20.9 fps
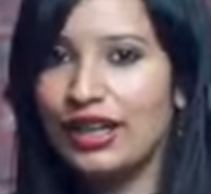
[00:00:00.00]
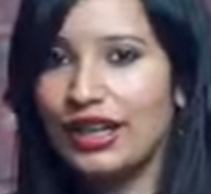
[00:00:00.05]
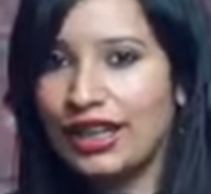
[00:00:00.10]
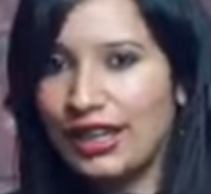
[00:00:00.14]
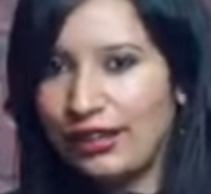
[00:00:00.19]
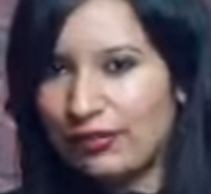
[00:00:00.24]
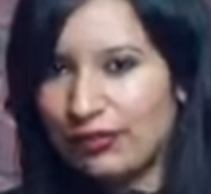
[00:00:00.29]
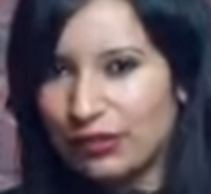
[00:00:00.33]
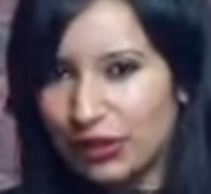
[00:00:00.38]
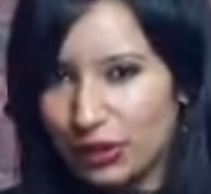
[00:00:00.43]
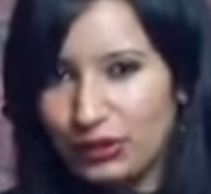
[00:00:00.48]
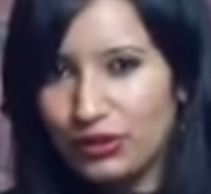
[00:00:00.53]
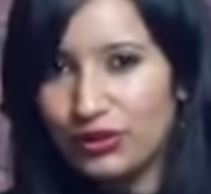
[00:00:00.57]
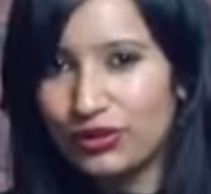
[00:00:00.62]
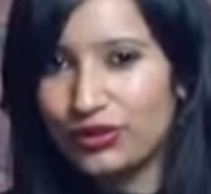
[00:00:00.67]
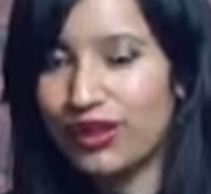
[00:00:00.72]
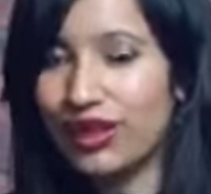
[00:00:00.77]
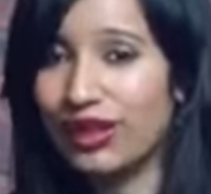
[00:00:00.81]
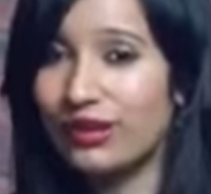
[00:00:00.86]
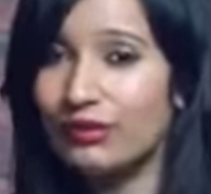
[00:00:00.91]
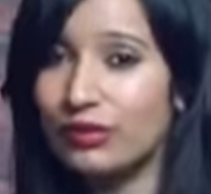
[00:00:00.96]
If you
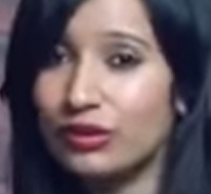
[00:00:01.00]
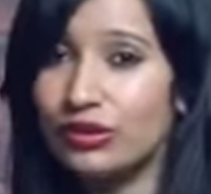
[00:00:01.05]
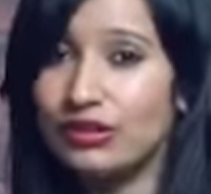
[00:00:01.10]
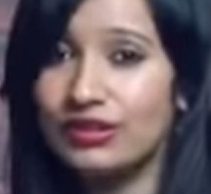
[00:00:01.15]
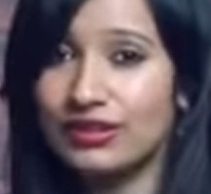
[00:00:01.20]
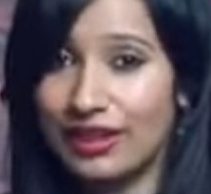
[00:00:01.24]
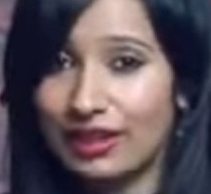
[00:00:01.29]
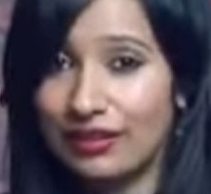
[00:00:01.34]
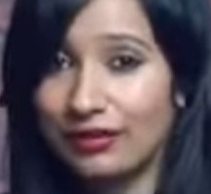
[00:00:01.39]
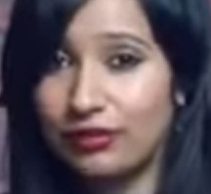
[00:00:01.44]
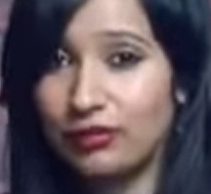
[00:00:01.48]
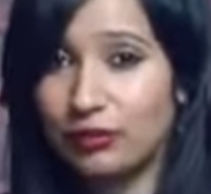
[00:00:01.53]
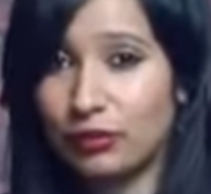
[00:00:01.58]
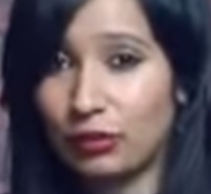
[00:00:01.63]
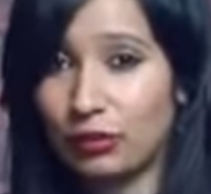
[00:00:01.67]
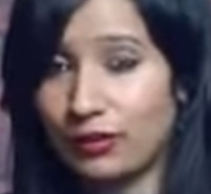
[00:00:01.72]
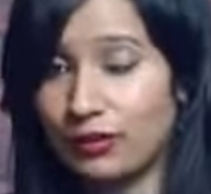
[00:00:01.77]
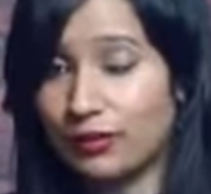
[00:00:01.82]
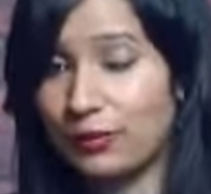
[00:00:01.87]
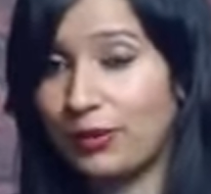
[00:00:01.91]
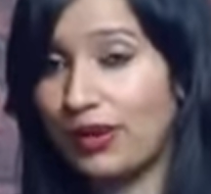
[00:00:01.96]
derive your
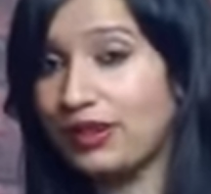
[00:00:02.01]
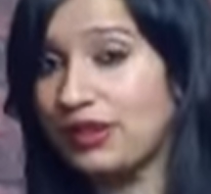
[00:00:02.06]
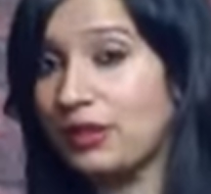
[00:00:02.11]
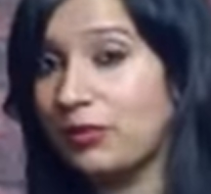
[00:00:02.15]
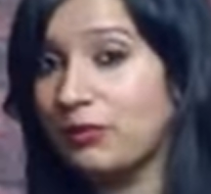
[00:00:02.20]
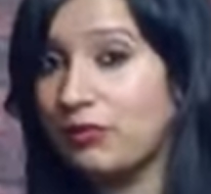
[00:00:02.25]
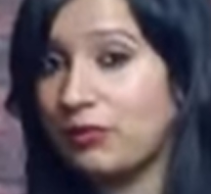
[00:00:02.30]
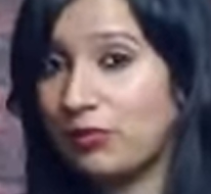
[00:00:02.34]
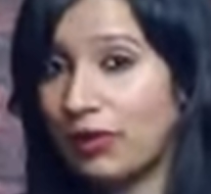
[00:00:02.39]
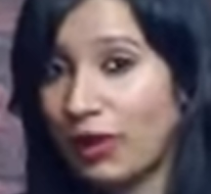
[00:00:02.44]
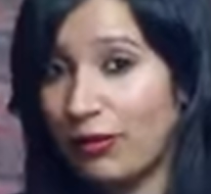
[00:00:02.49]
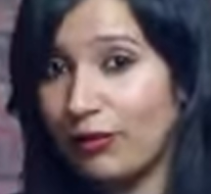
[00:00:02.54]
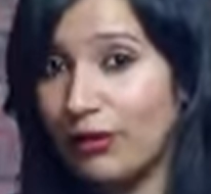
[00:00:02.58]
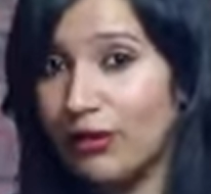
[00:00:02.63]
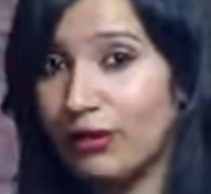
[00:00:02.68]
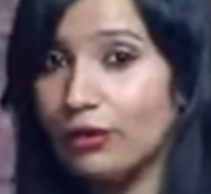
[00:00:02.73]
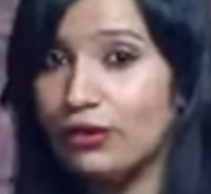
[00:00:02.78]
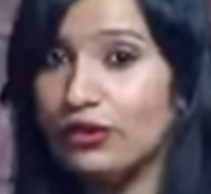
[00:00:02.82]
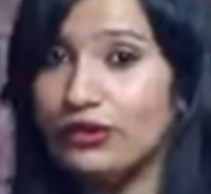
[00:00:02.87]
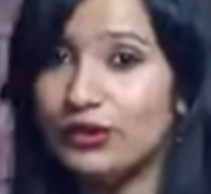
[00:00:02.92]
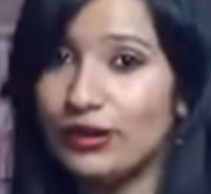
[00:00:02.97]
self-worth by comparing
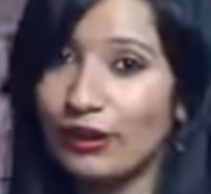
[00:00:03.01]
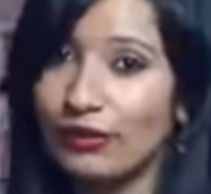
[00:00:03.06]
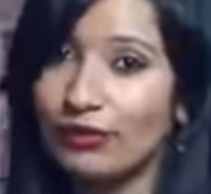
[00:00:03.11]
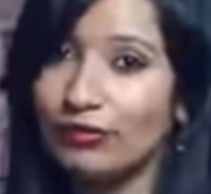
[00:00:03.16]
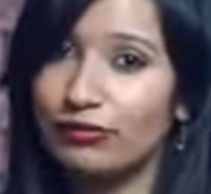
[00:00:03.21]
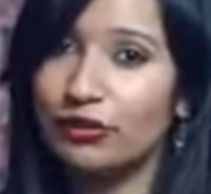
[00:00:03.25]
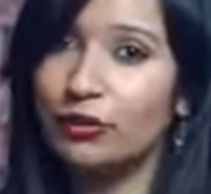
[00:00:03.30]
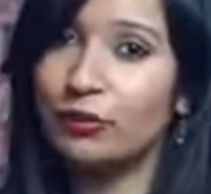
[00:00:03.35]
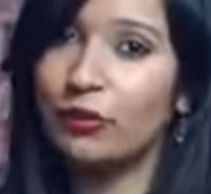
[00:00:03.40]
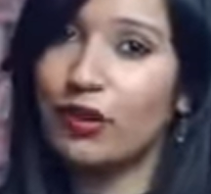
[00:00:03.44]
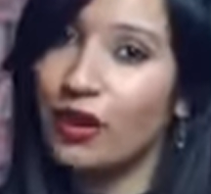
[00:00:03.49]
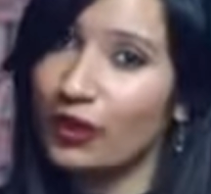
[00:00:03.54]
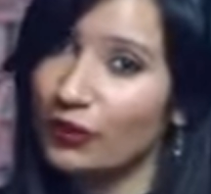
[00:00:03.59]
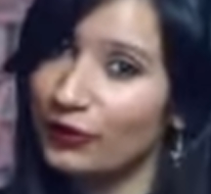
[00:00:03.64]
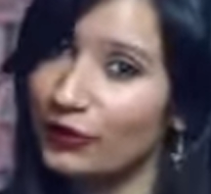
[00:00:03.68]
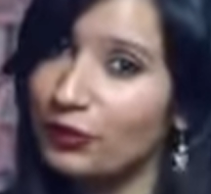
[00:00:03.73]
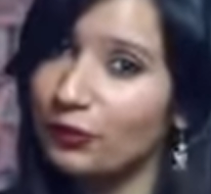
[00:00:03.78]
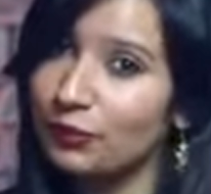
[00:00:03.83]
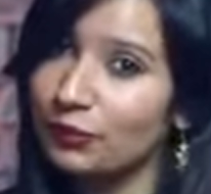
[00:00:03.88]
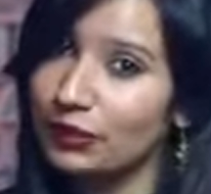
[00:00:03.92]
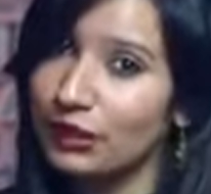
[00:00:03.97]
yourself from
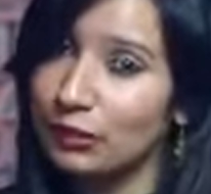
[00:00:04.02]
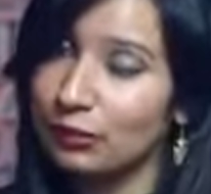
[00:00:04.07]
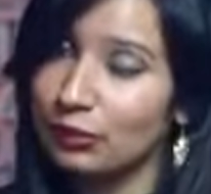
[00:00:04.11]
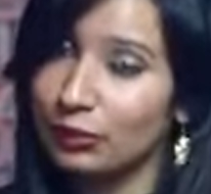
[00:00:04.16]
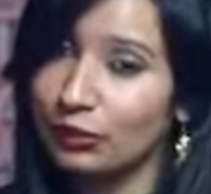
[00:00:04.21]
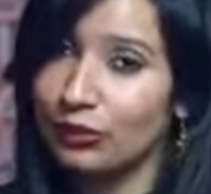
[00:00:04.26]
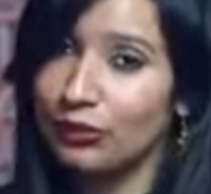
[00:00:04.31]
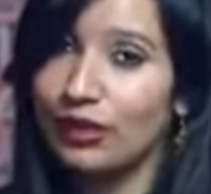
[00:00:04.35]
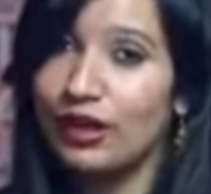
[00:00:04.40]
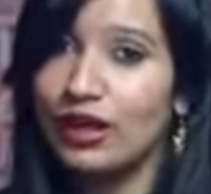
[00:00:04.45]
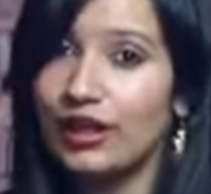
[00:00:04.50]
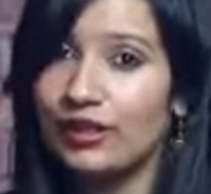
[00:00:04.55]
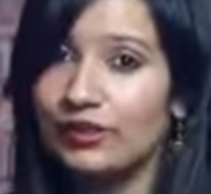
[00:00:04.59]
other people,